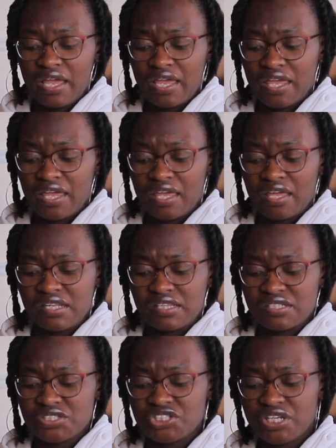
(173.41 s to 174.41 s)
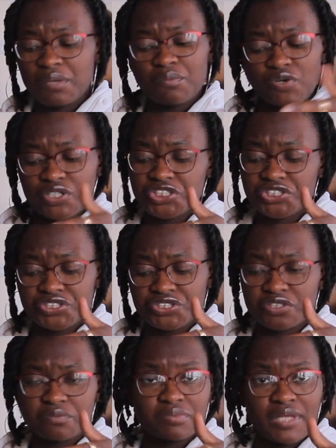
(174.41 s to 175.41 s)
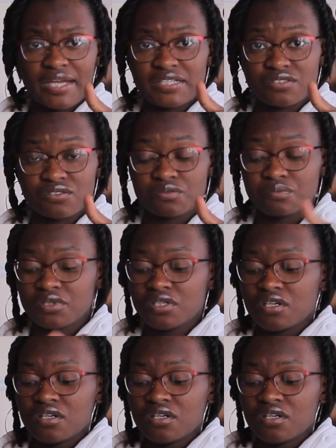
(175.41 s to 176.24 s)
And the Shea moisture black soap.